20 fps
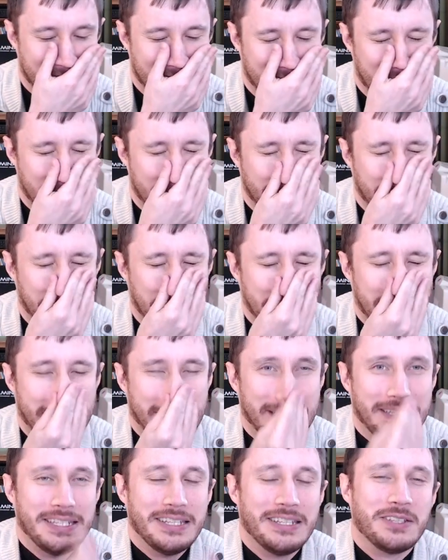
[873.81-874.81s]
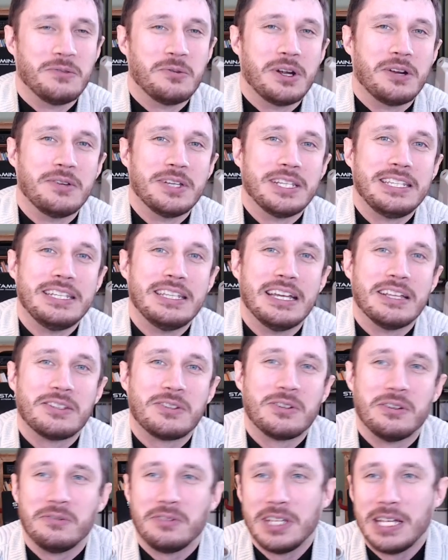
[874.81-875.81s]
There are some instances where we see that
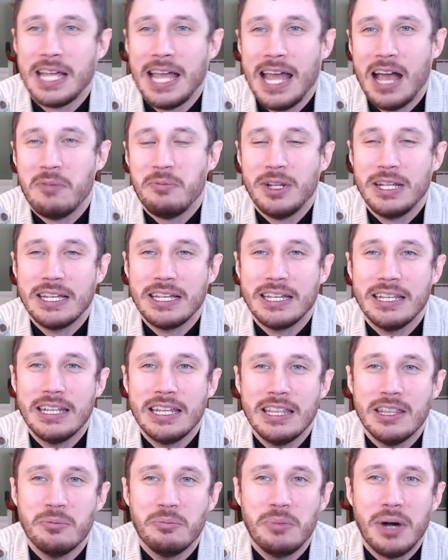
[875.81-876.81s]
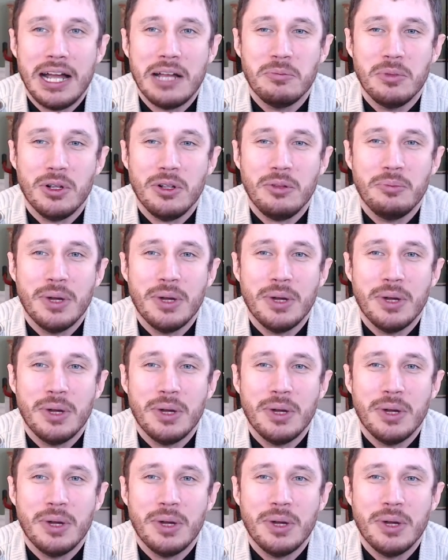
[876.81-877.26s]
sort of thing happening in the Bible,